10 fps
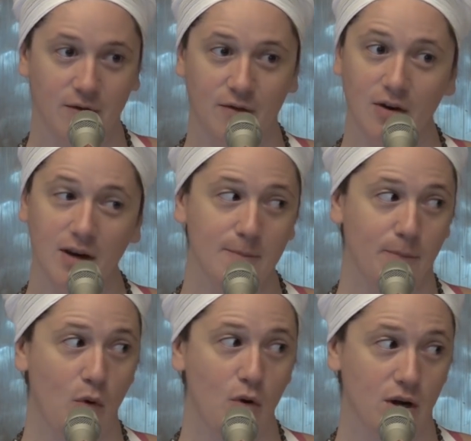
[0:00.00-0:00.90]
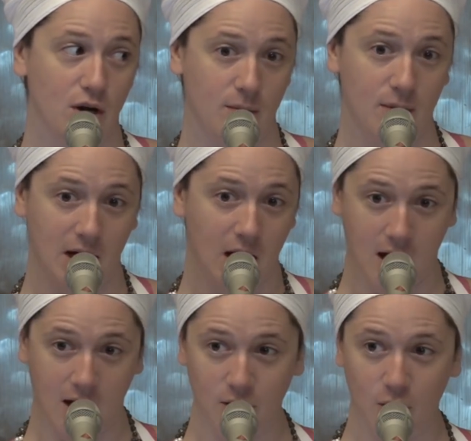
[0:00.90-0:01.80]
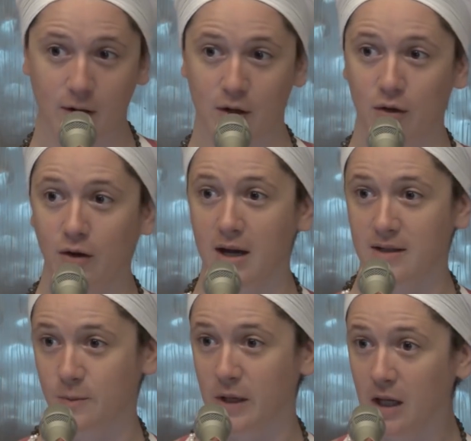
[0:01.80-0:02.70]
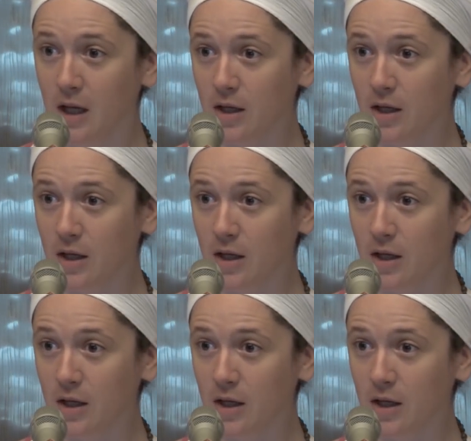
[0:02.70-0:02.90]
Very important. I don't know about you guys, but,